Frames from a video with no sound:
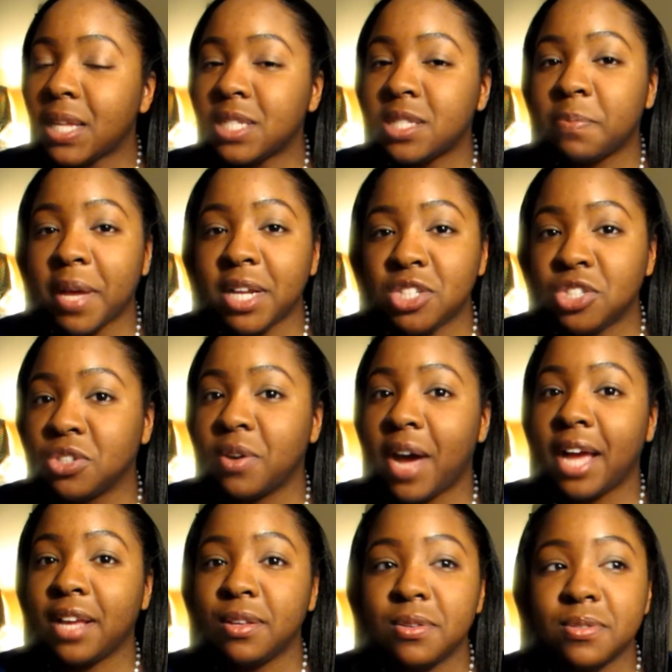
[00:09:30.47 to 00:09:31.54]
special.
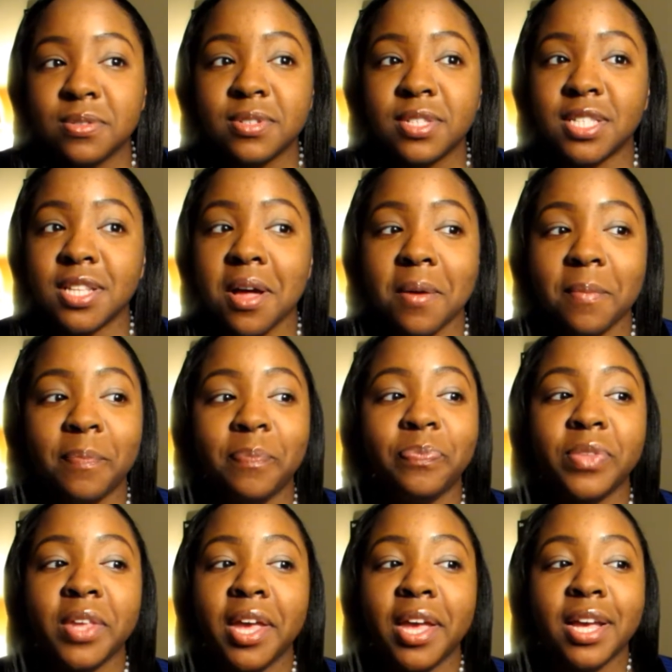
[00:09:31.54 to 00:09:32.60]
I use
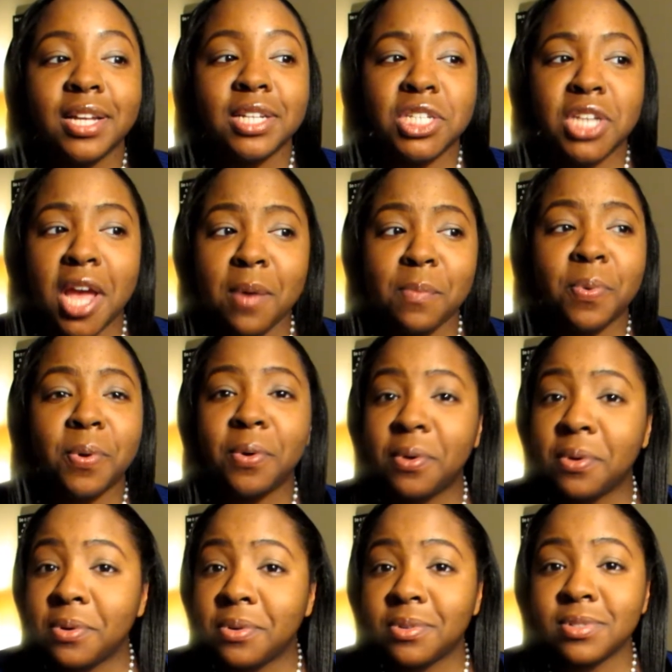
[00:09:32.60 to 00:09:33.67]
some
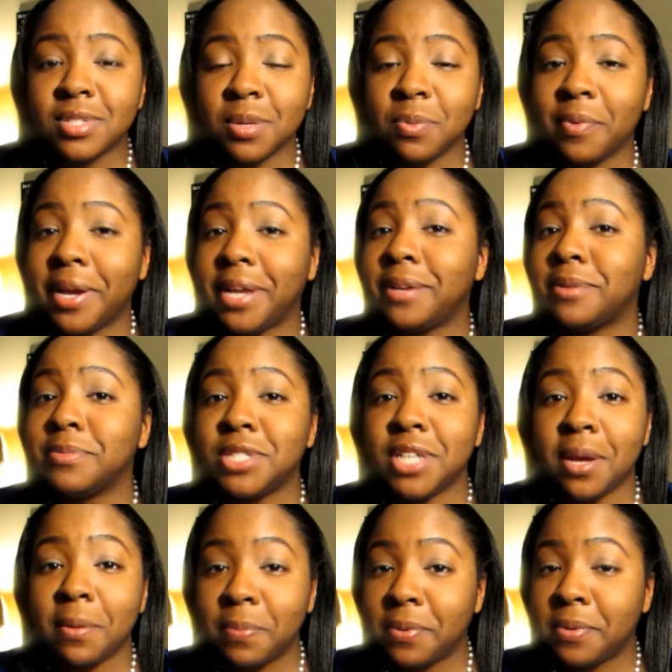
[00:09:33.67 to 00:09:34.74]
shampoo, some random
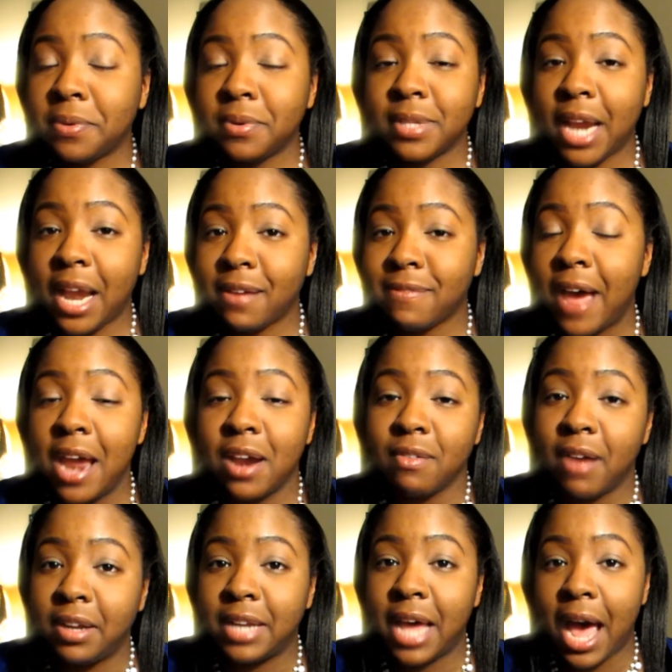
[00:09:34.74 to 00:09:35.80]
shampoo that I find
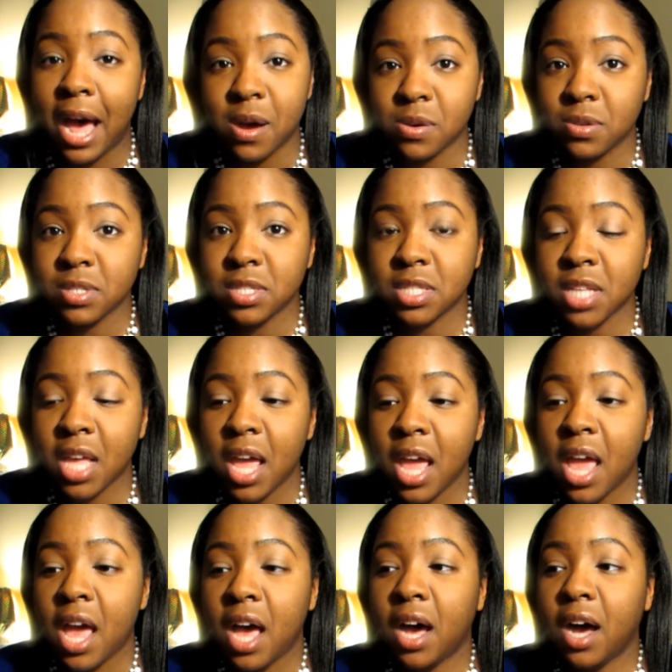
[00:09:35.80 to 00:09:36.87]
around the house.
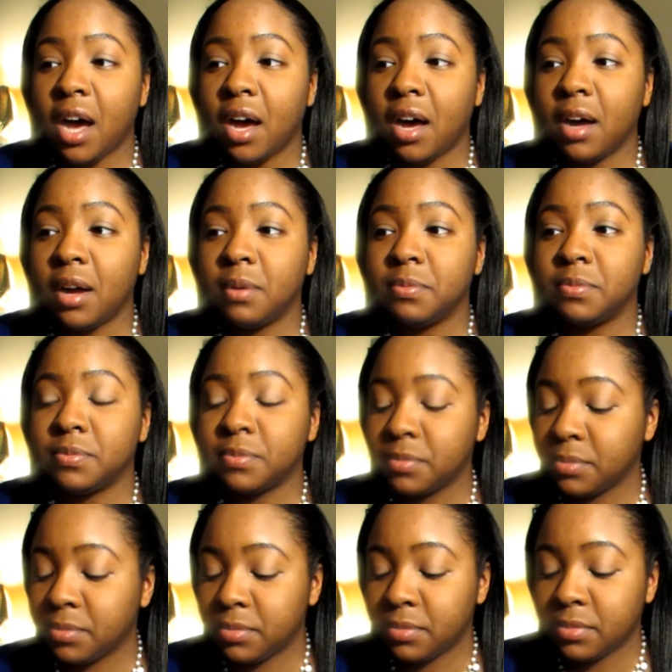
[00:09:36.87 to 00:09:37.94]
I
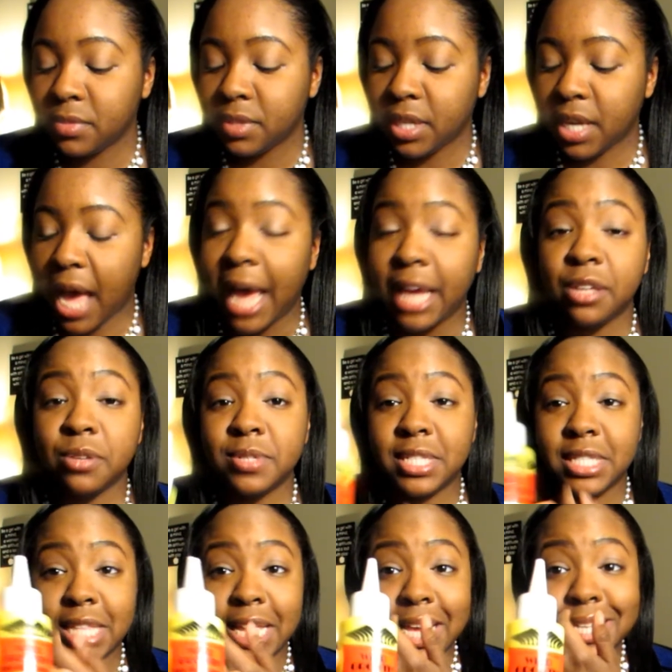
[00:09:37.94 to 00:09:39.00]

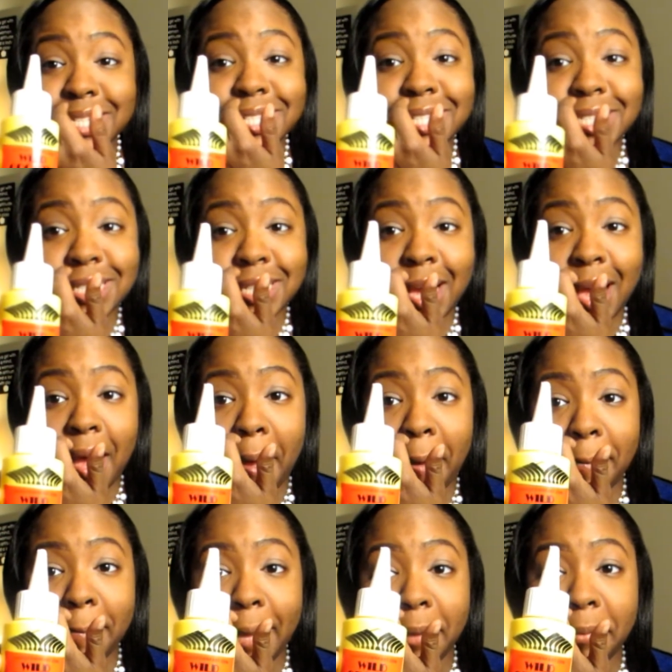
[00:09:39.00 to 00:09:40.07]
use this
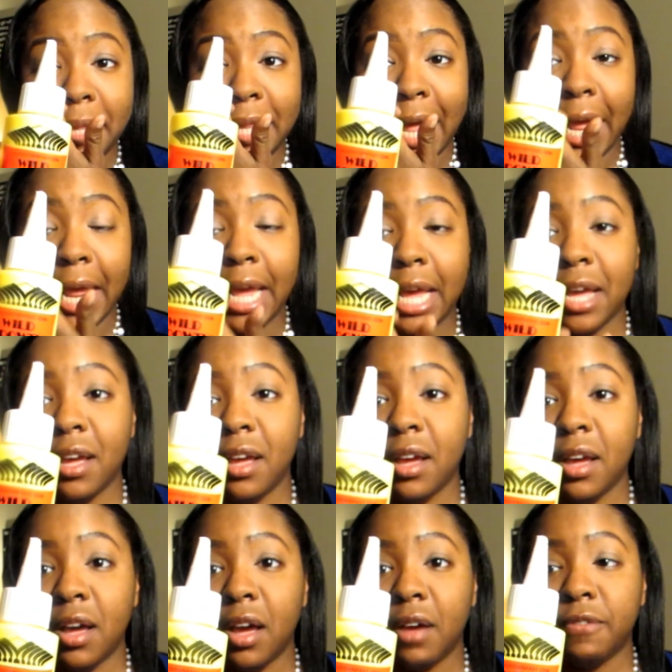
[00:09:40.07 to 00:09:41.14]
maybe like
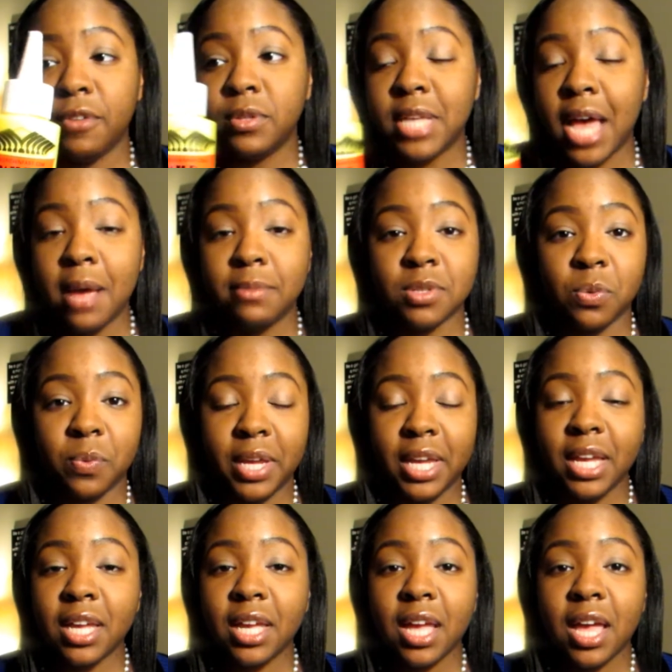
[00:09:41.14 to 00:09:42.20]
a few times a
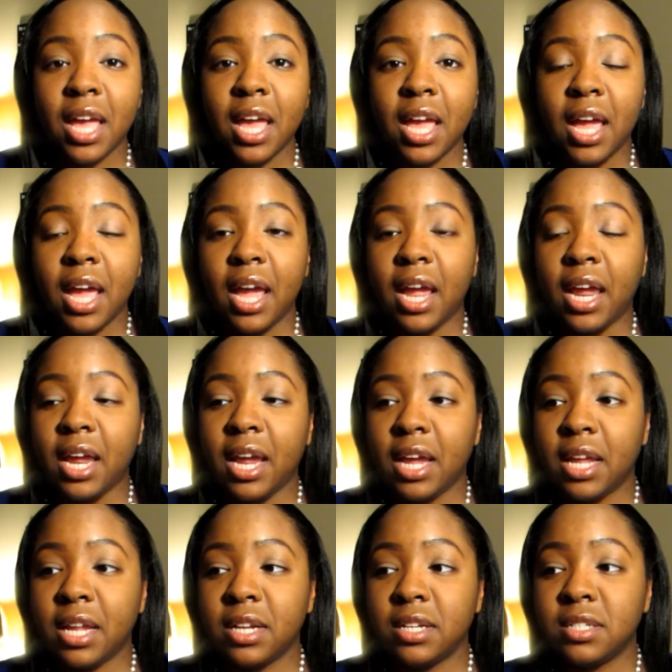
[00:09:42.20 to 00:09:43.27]
week.
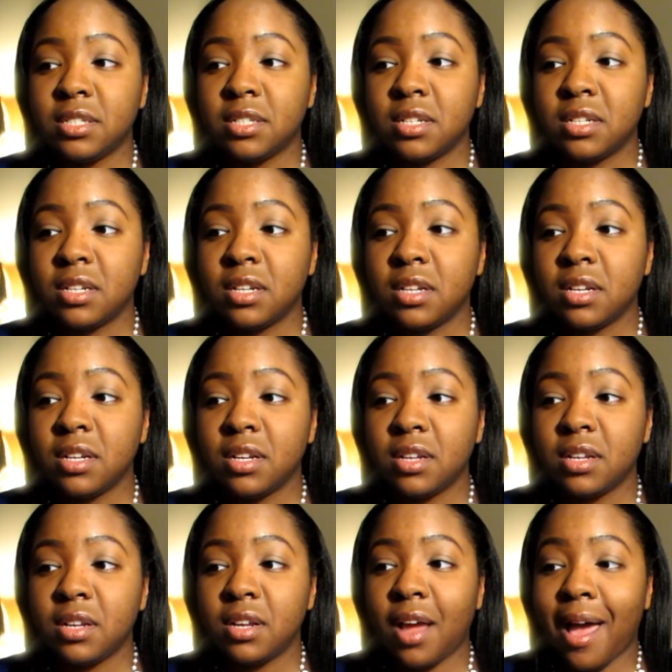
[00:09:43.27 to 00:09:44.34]
And
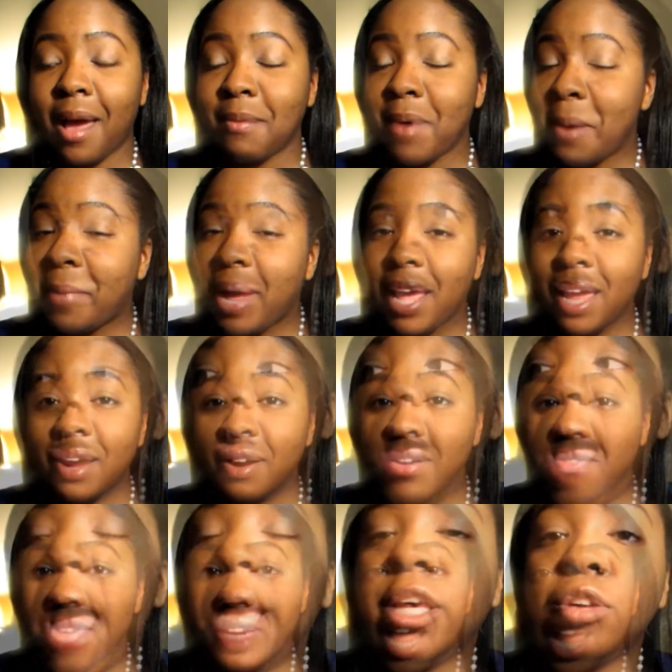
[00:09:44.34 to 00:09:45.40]
I wrap my hair
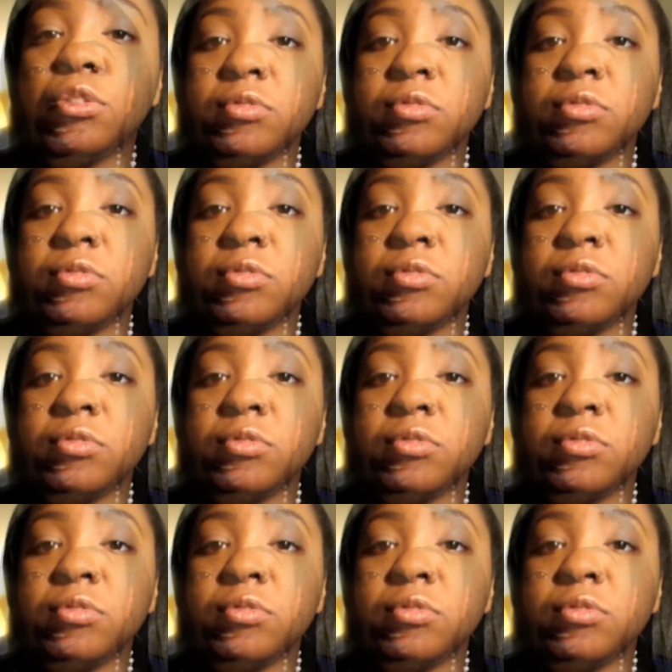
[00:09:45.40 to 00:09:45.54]
every night. I